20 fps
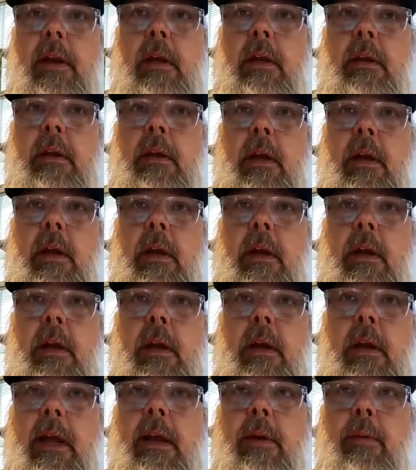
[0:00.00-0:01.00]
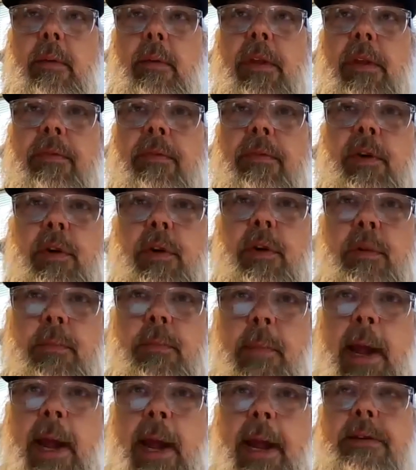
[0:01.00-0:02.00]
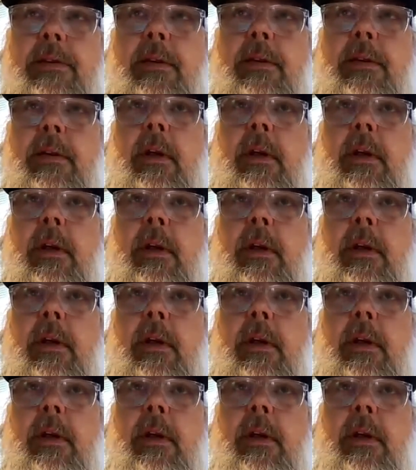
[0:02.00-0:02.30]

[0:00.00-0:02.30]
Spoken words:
in and with food banks.